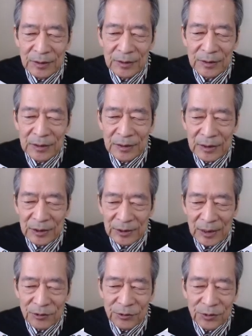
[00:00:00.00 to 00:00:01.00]

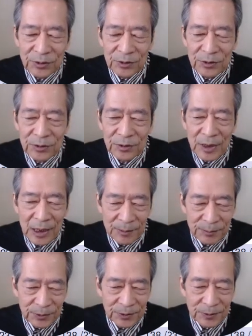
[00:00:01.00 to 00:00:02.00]
result
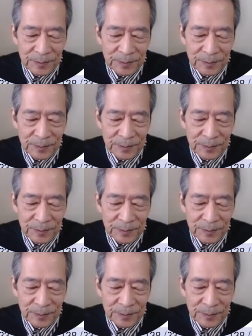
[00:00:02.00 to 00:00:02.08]
types.